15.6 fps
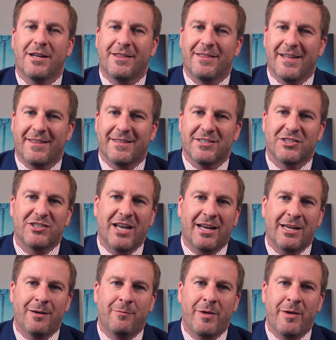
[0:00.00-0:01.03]
that the
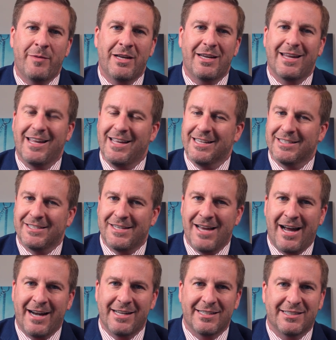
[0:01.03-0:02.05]
Second Amendment is
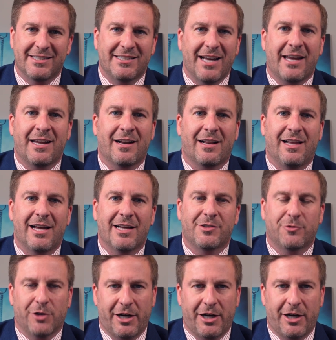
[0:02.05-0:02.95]
not a second-class